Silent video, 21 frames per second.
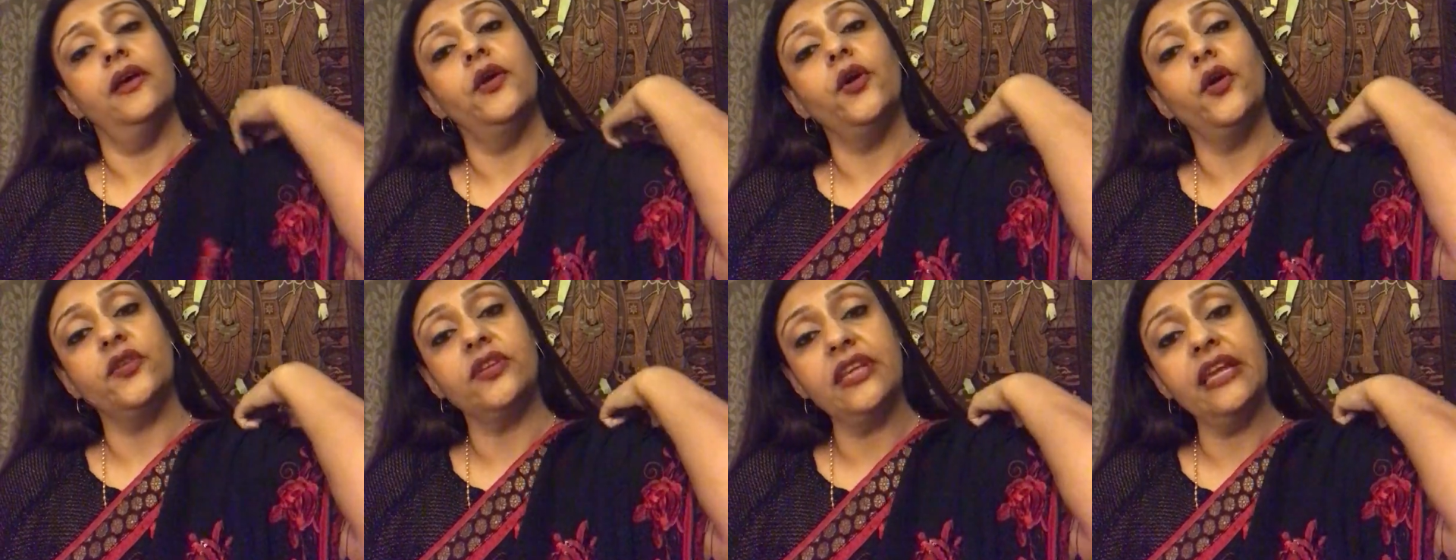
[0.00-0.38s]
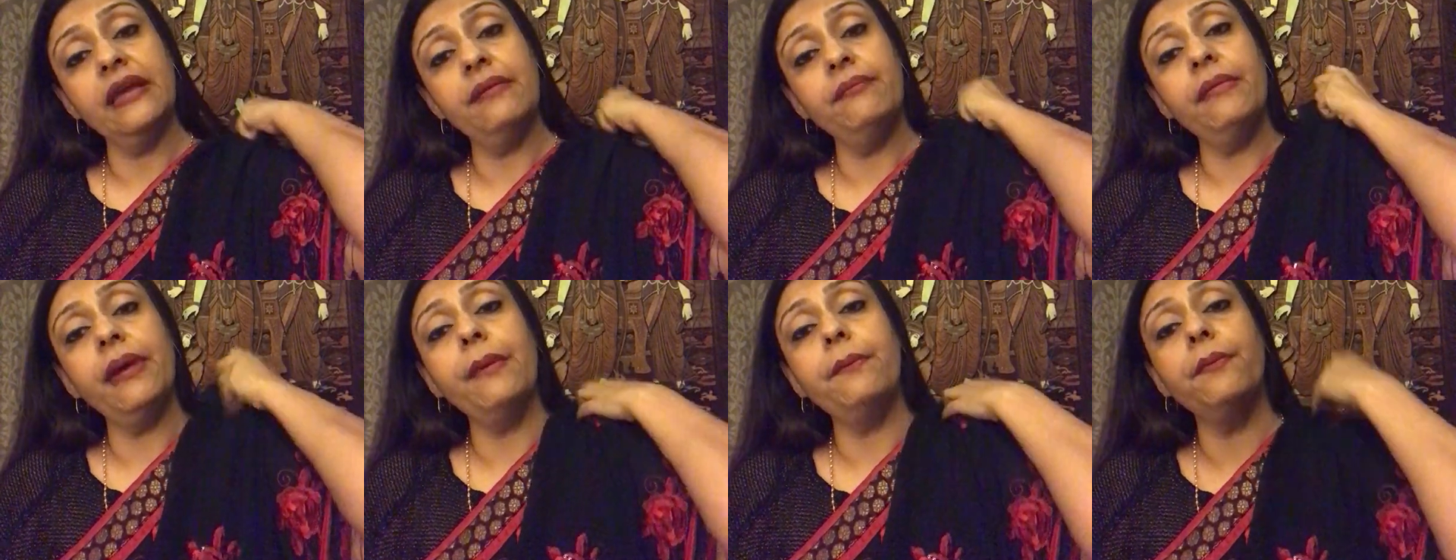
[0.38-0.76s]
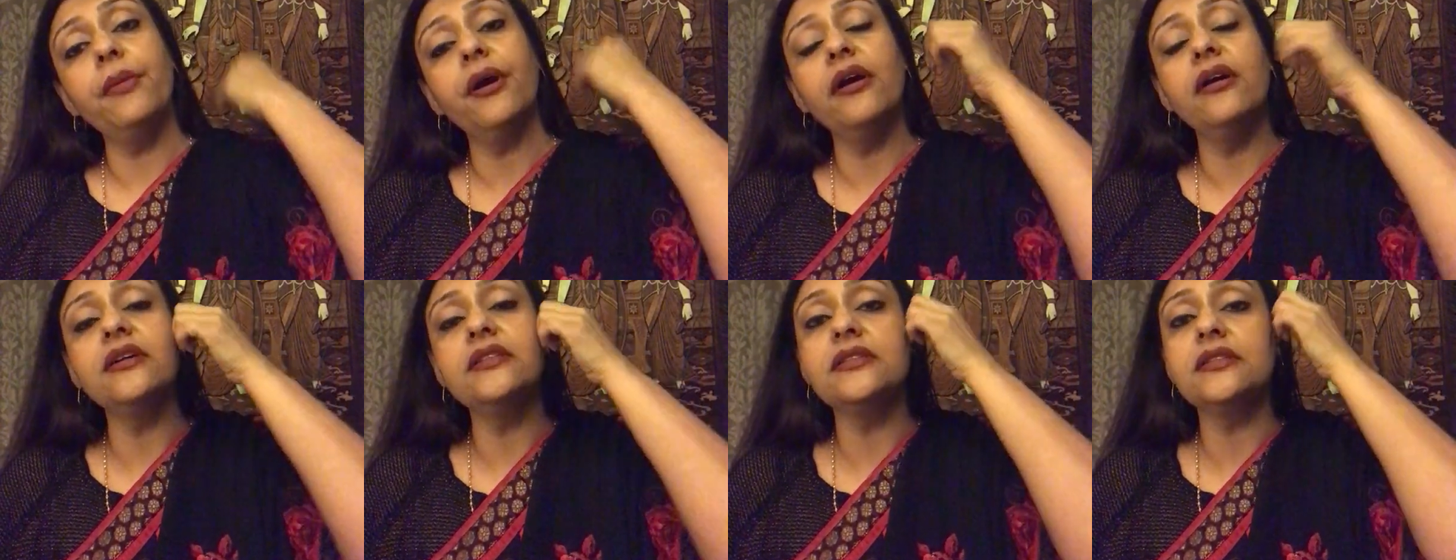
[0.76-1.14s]
your team
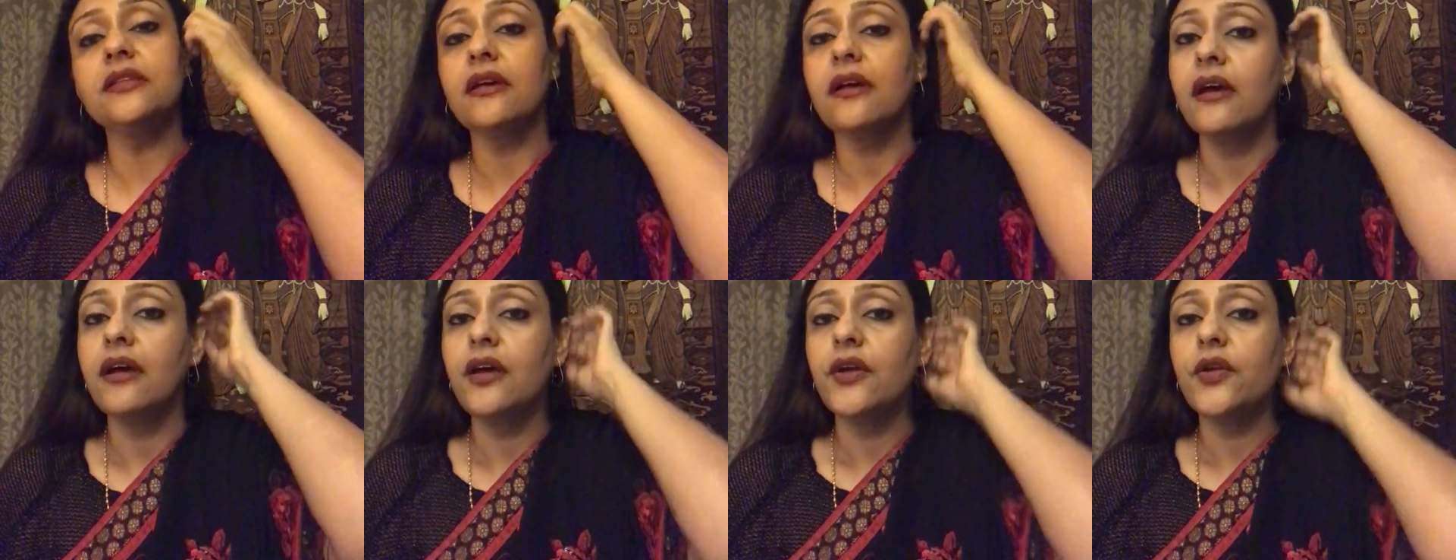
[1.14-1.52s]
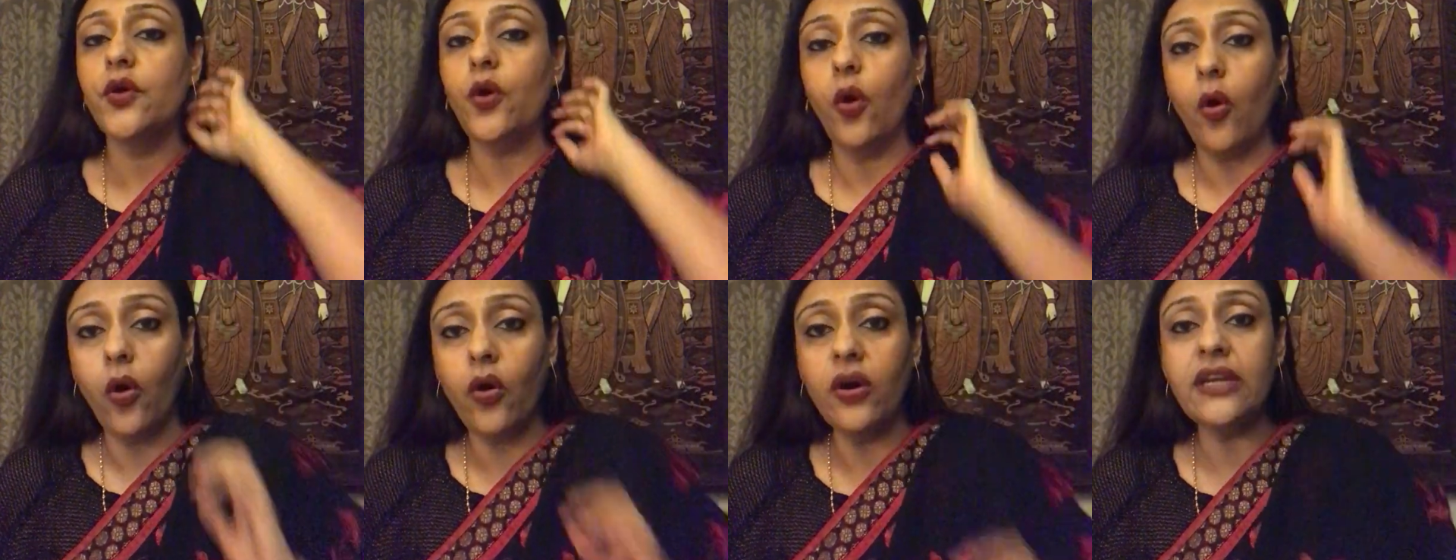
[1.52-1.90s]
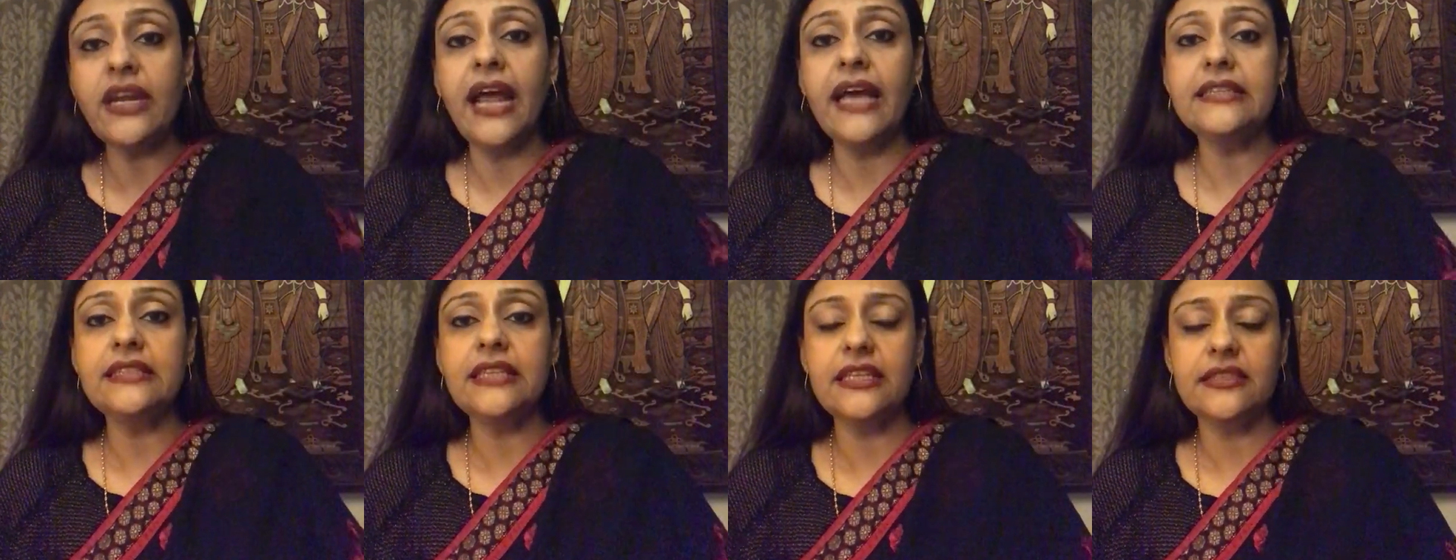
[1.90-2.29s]
members, your
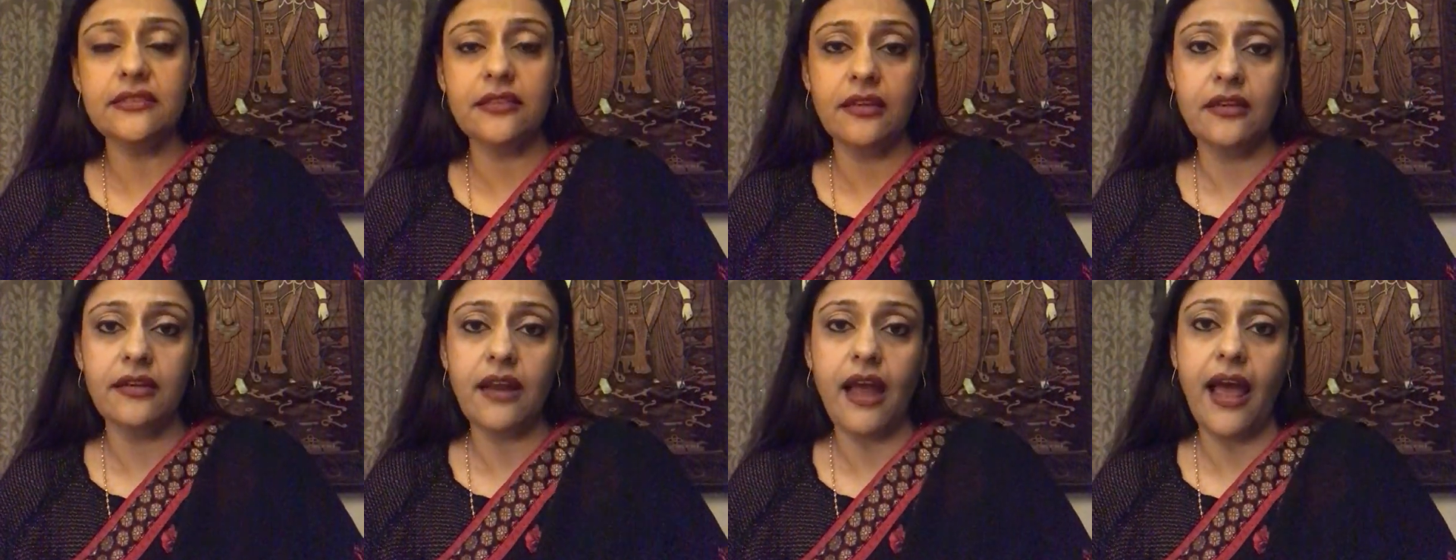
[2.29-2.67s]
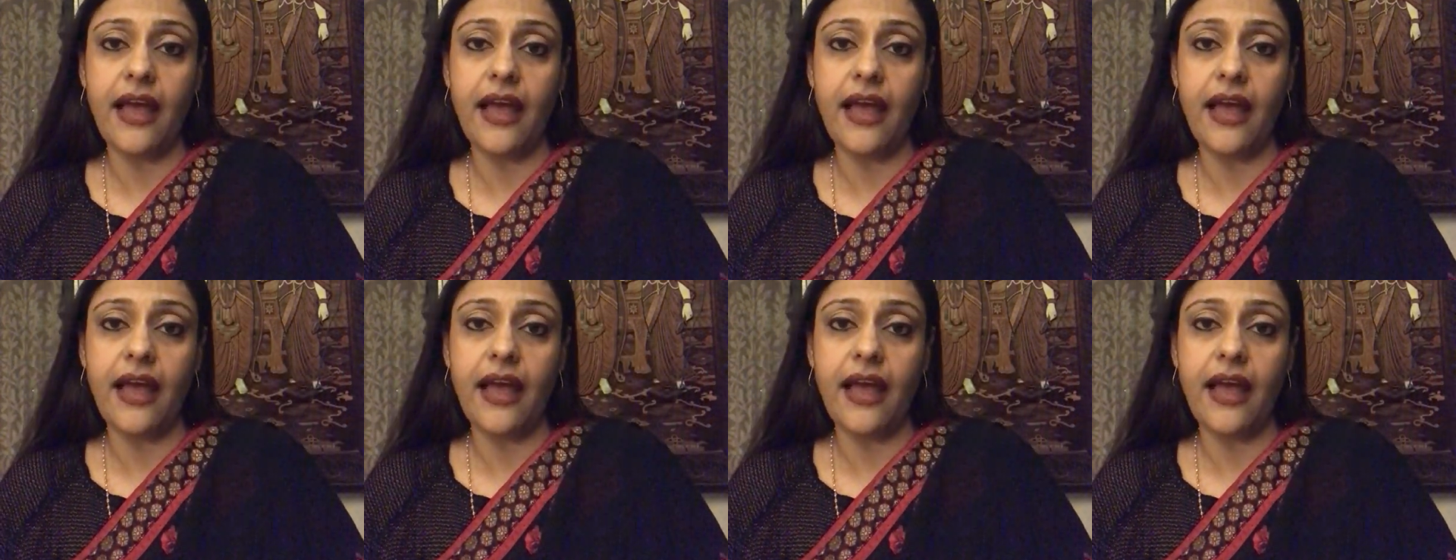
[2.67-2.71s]
organization.